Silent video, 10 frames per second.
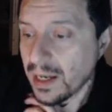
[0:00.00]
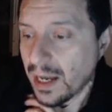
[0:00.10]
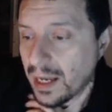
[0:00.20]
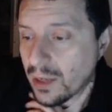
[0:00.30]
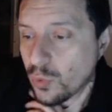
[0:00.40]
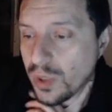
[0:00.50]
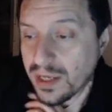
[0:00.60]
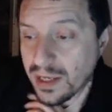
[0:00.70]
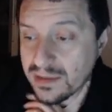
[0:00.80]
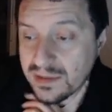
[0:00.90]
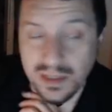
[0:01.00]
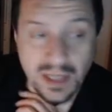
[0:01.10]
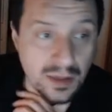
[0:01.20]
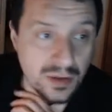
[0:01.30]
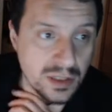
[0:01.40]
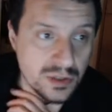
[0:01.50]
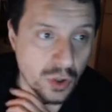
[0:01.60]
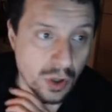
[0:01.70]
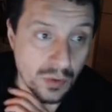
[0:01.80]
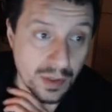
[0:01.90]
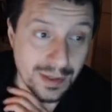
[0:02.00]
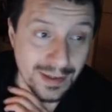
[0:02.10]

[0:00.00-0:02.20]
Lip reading: And we can see that the turret